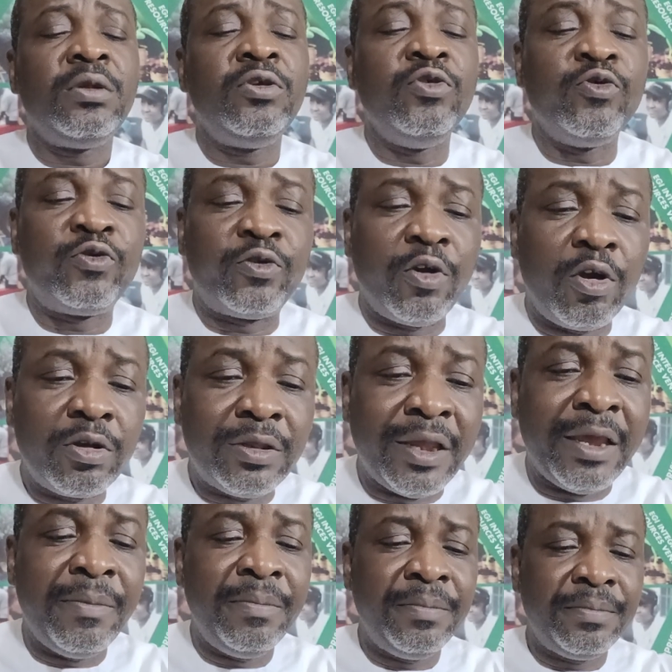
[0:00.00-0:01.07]
You stock
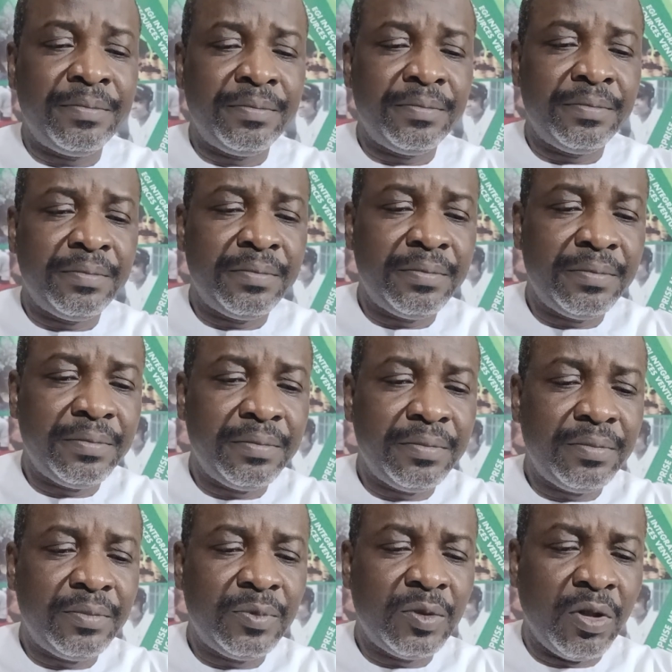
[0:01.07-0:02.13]
them
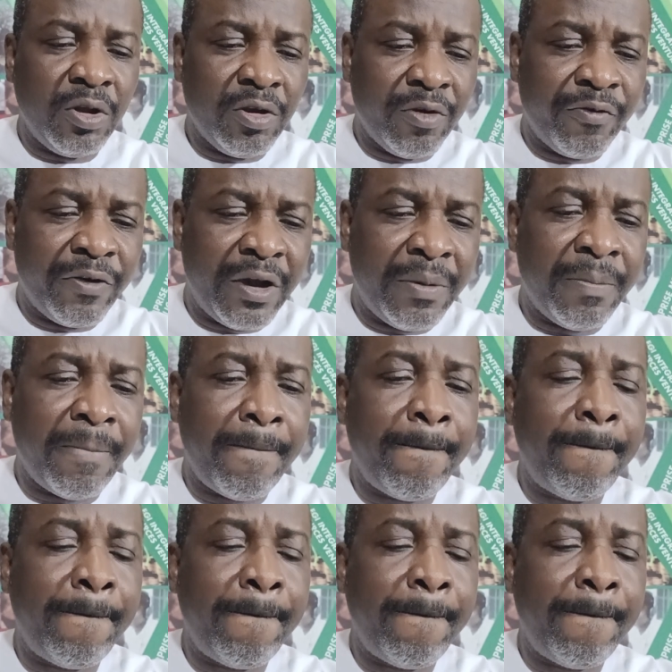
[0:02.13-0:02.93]
on your farm.